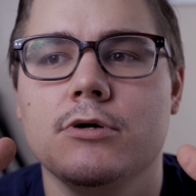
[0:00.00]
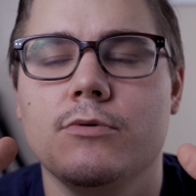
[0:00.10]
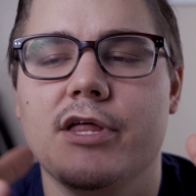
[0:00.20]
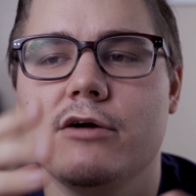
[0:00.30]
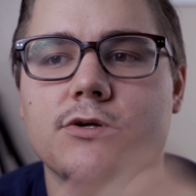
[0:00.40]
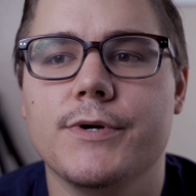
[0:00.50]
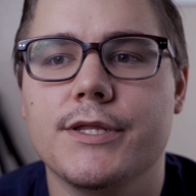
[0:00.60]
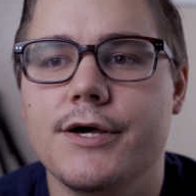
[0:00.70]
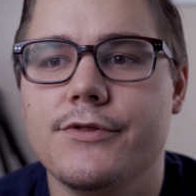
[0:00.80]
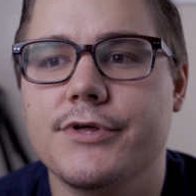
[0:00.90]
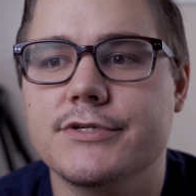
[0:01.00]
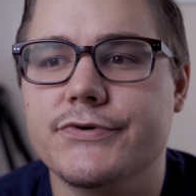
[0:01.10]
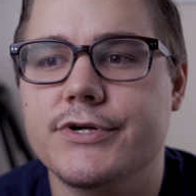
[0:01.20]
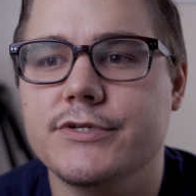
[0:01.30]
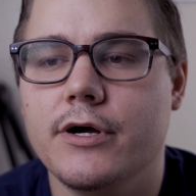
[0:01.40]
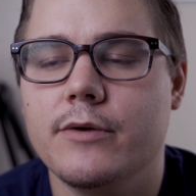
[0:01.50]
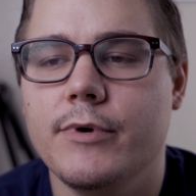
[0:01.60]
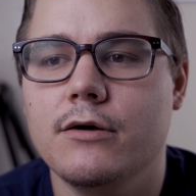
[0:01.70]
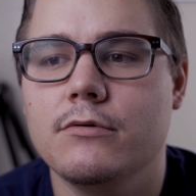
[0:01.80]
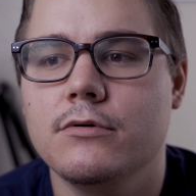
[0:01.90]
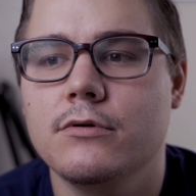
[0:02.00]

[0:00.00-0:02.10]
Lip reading: without doing the other things we're going to talk about,